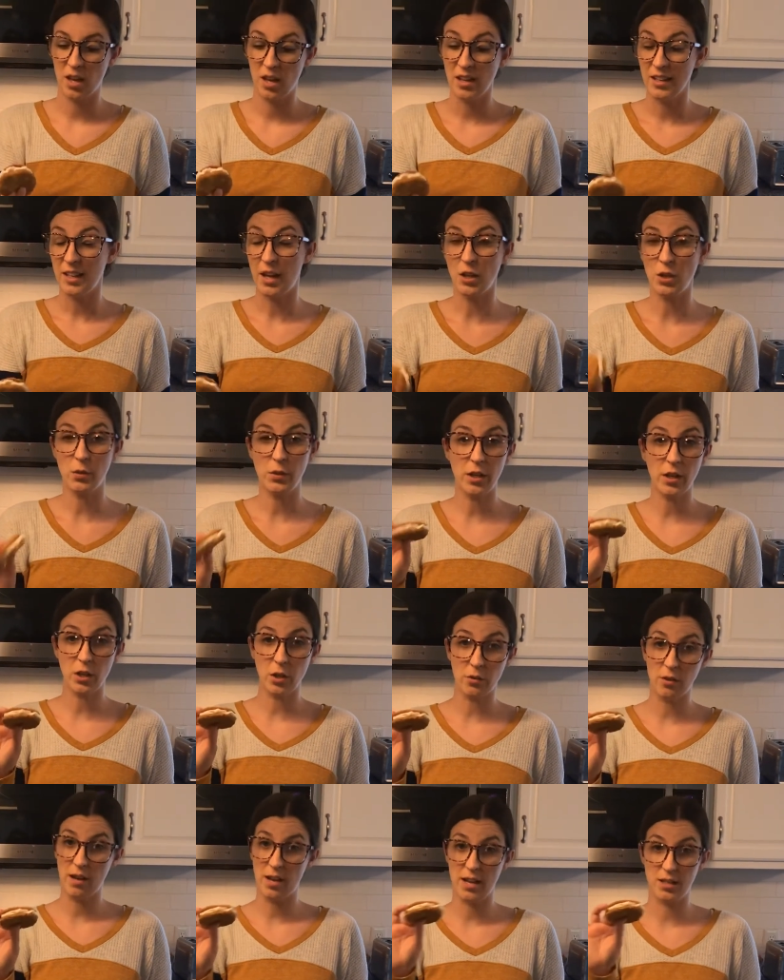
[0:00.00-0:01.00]
Now you can go
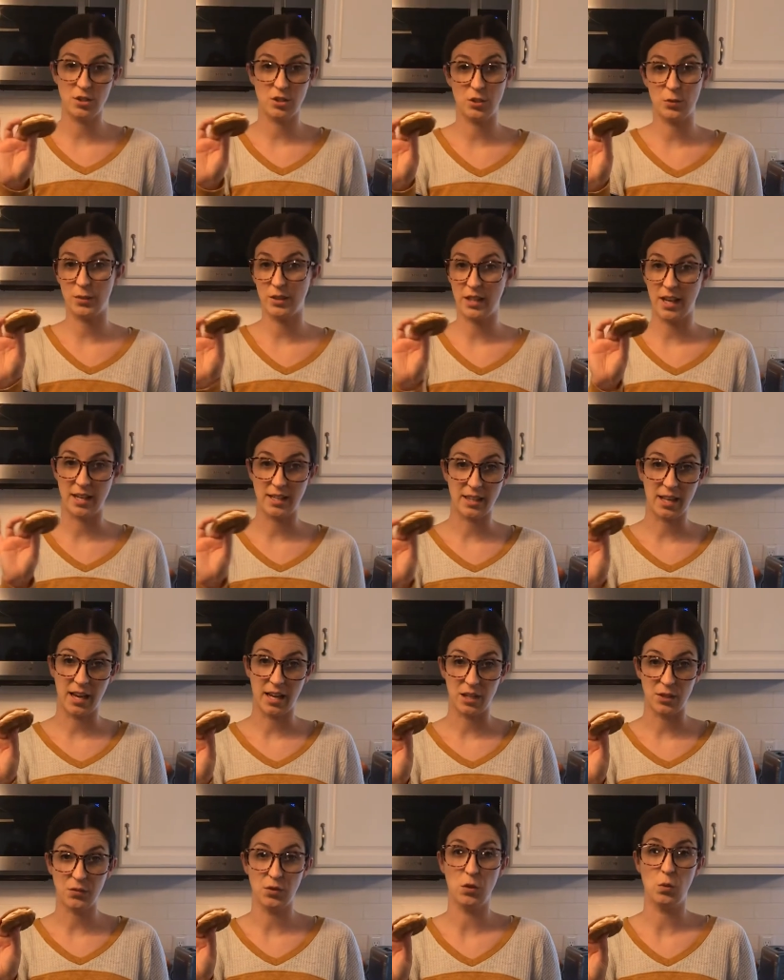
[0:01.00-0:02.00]
ahead and do it like that
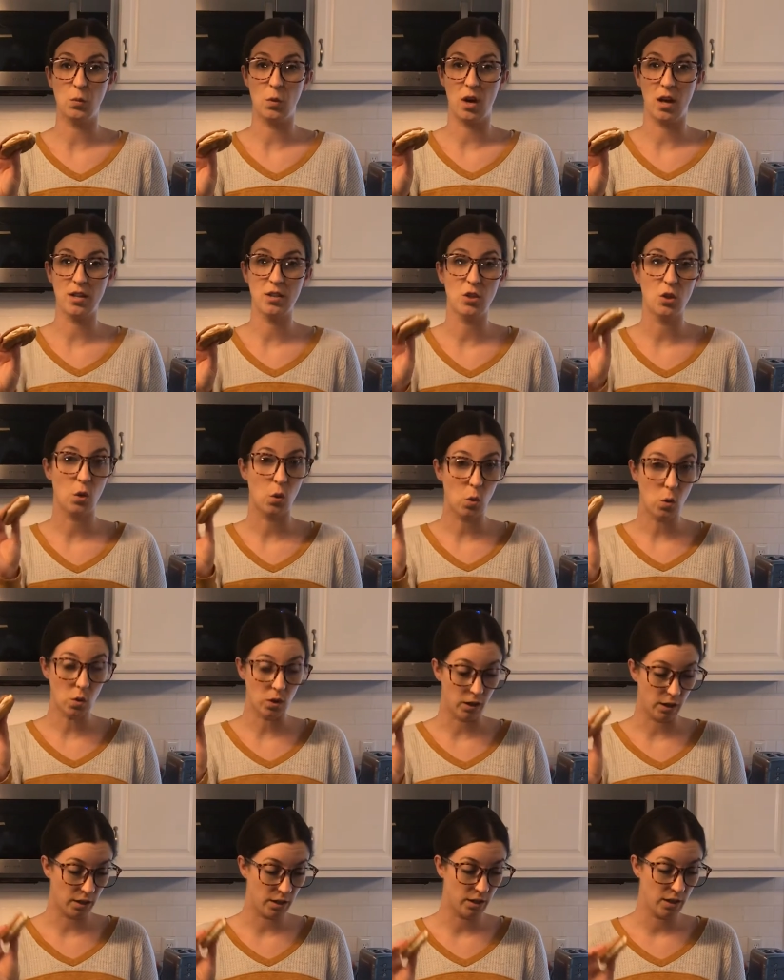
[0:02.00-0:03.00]
if you want,
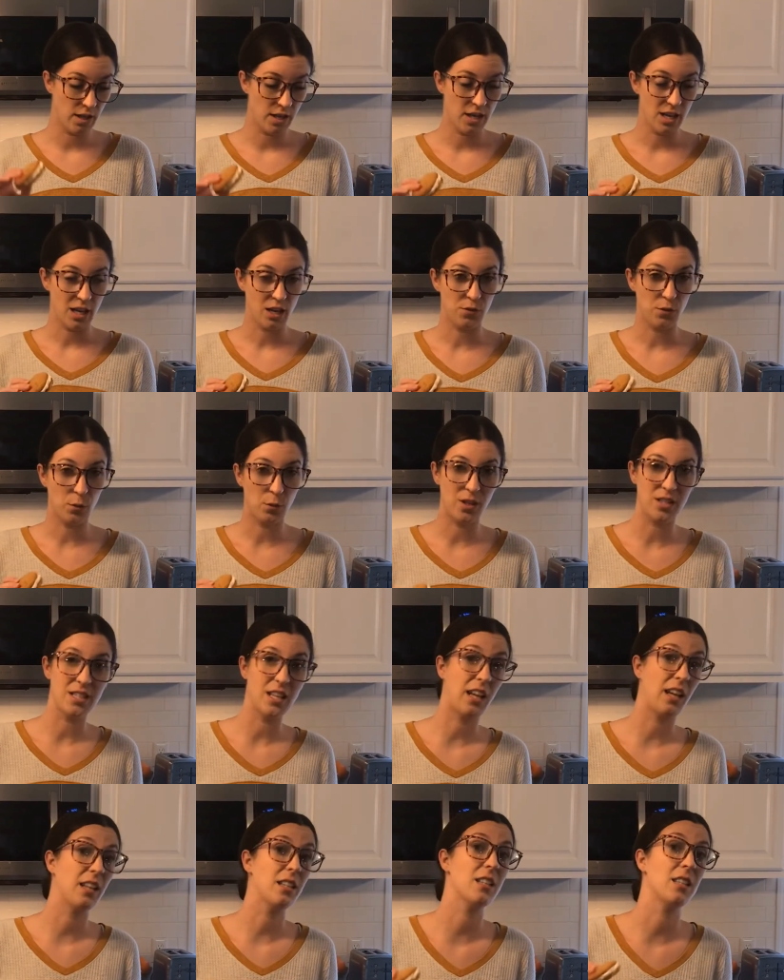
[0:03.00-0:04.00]
or if you want to
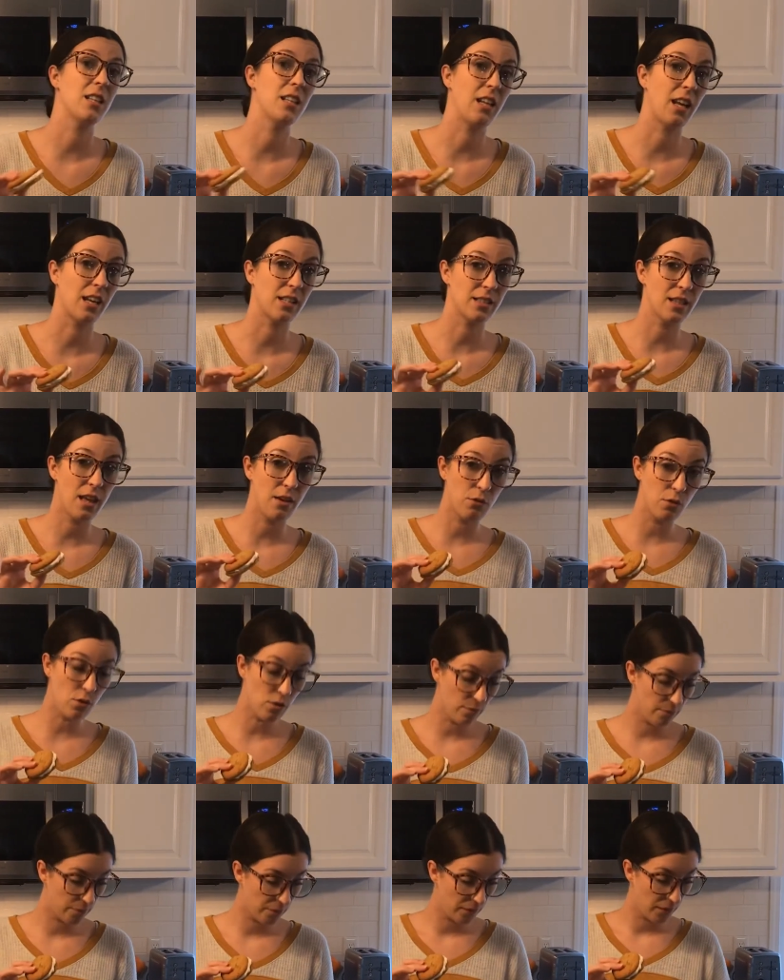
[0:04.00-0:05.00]
take it to the next
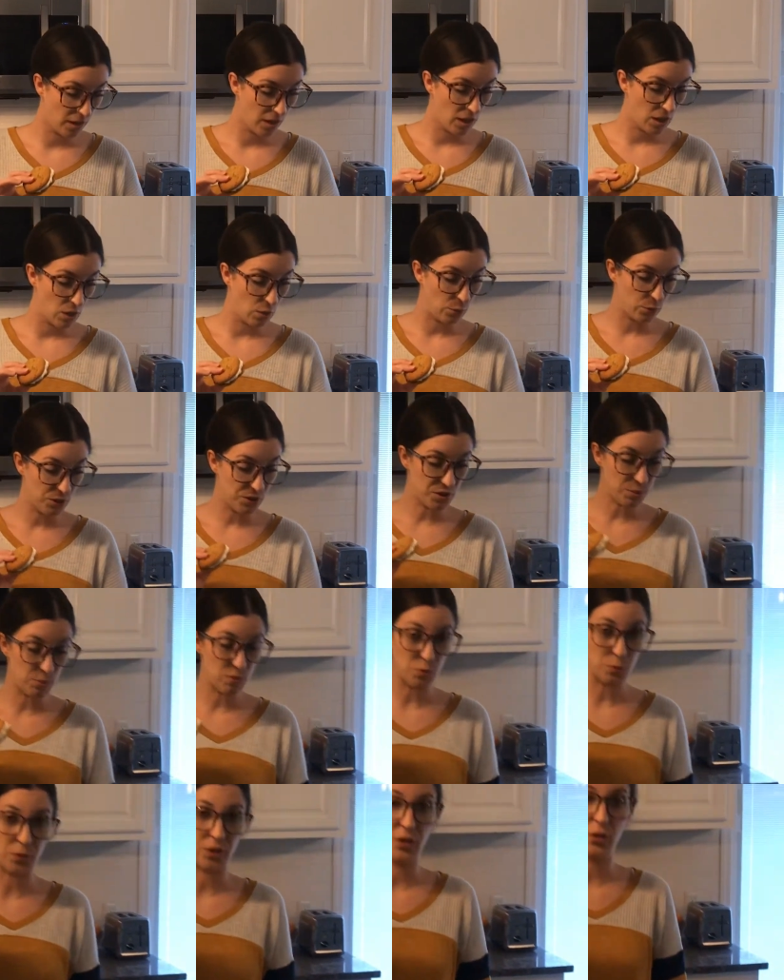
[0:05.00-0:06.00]
level, put some
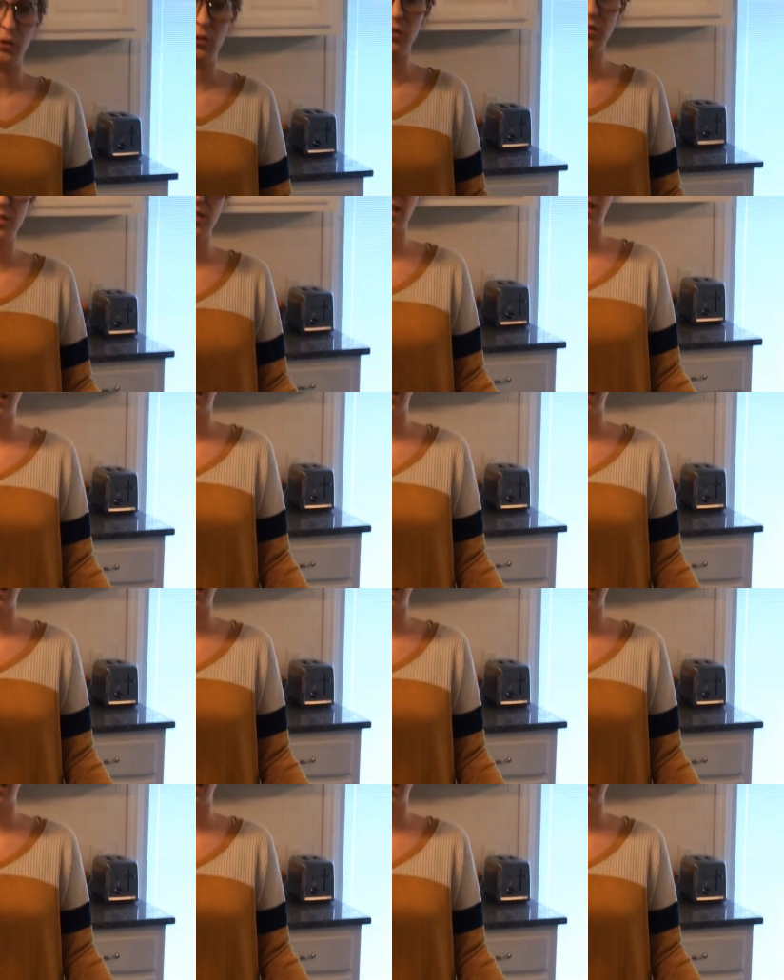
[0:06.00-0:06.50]
sprinkles in